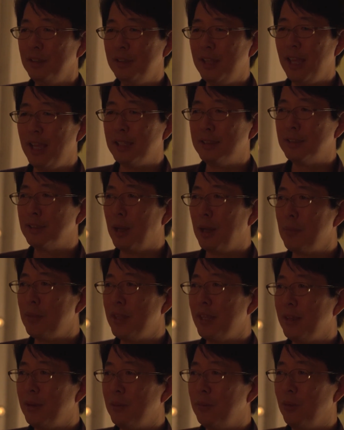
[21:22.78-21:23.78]
take
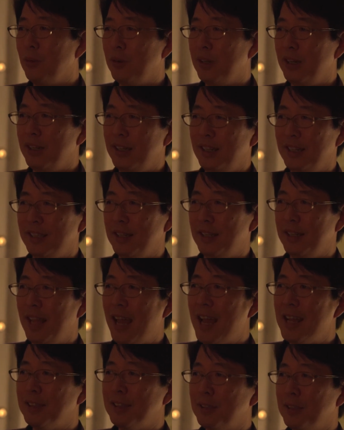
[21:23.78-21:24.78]
something as an
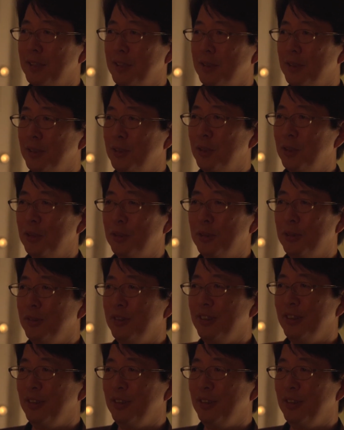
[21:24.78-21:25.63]
answer. So